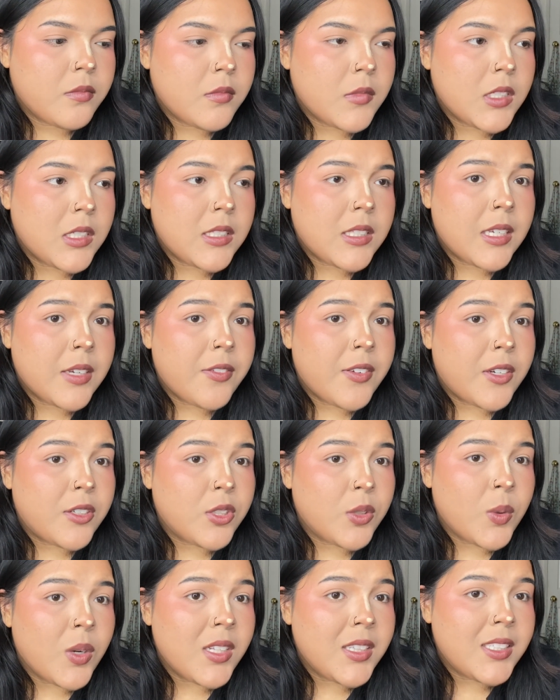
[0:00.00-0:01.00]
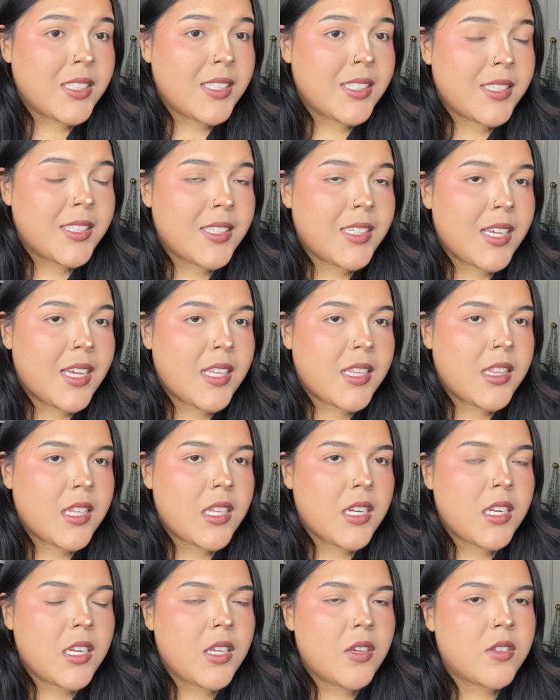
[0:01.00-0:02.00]
I was like, found your wallet. And
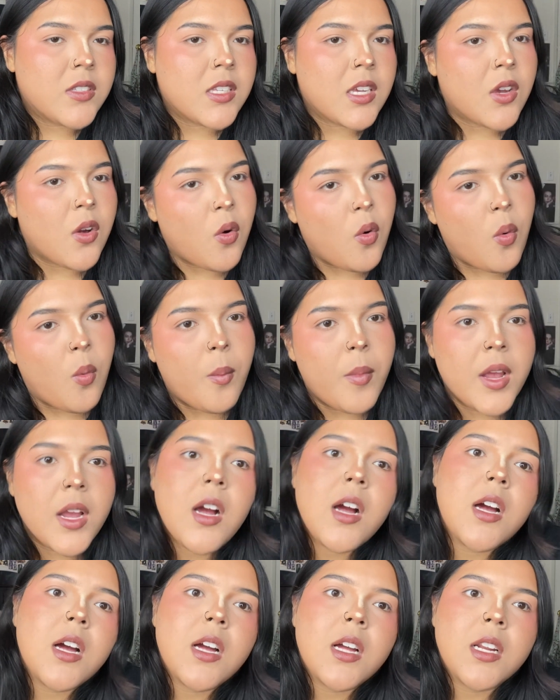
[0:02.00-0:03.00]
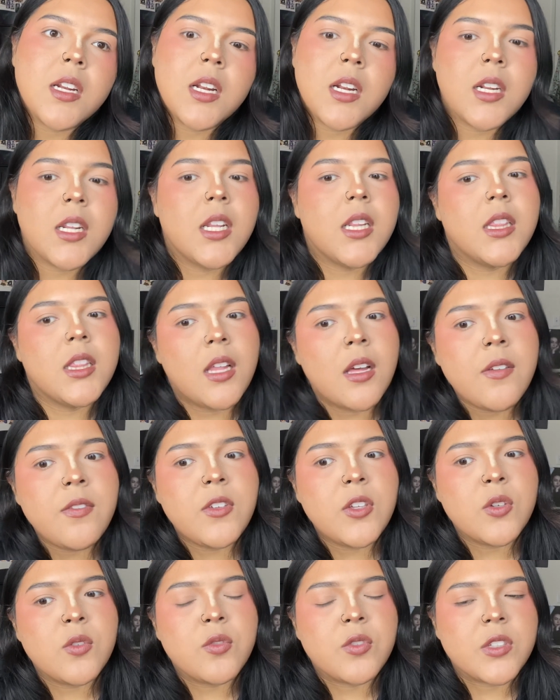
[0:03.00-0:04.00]
then he was like, oh my God, love
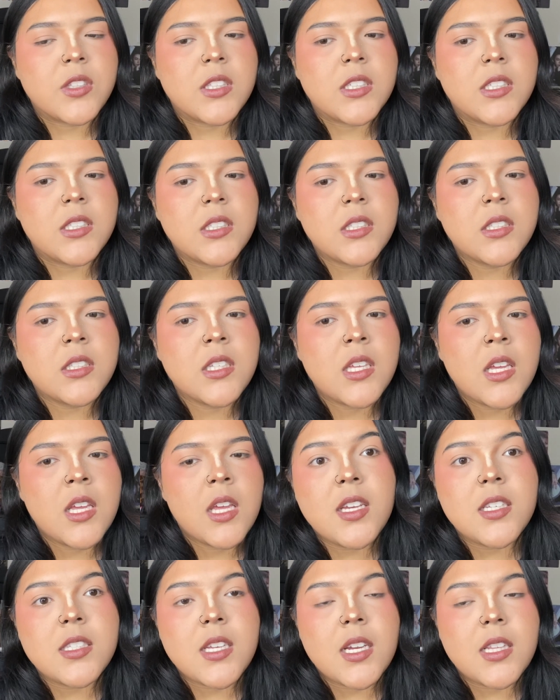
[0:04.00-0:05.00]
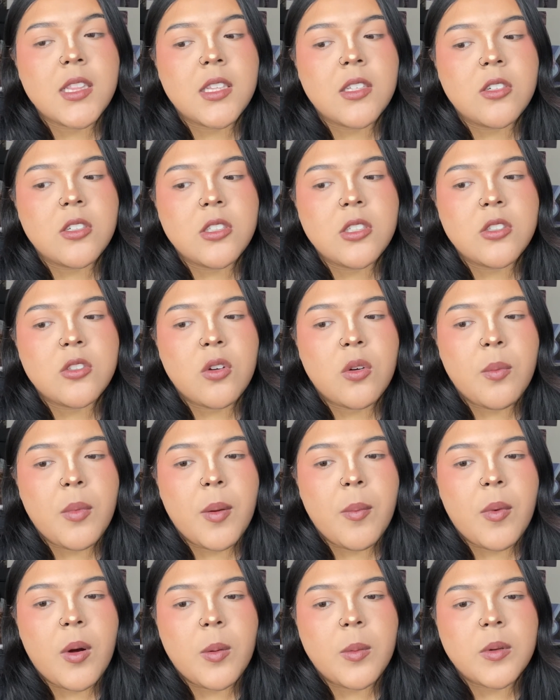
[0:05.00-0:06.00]
you for this. Because I literally told my
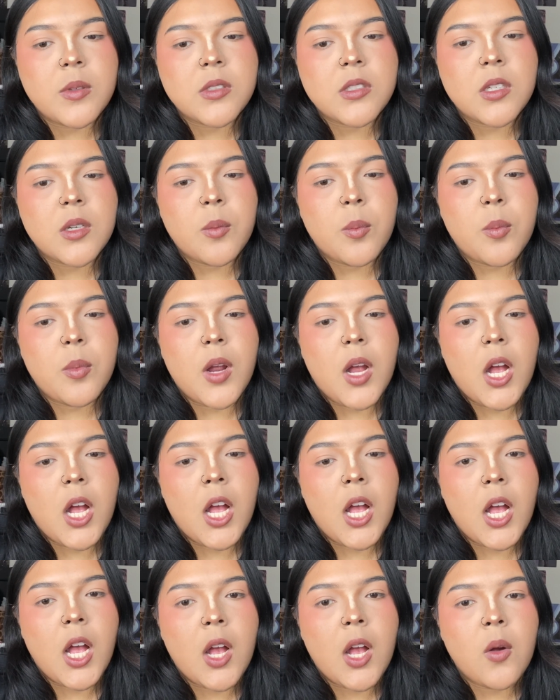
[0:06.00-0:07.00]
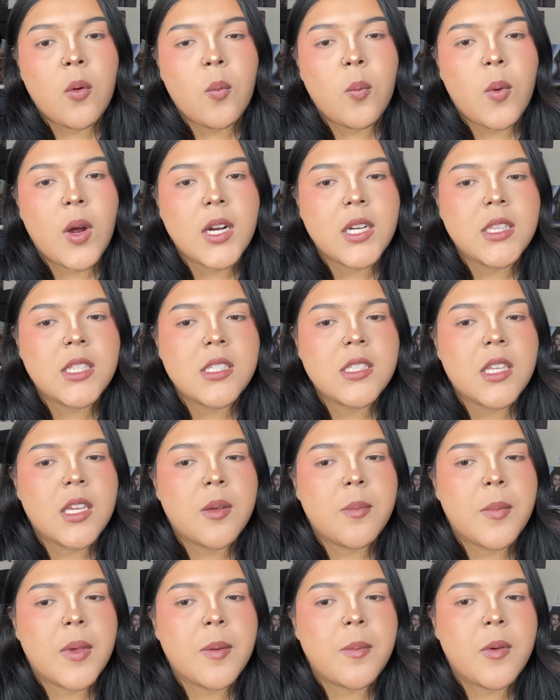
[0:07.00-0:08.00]
mom, I was like, bruh, why did this like
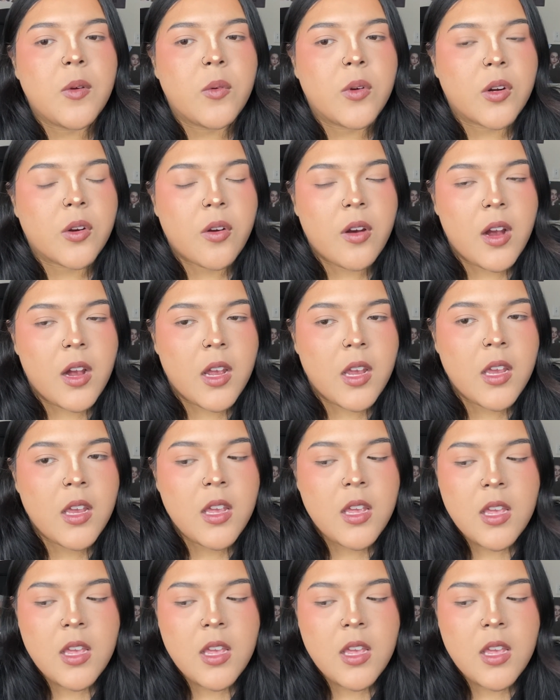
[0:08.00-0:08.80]
make me want to cry?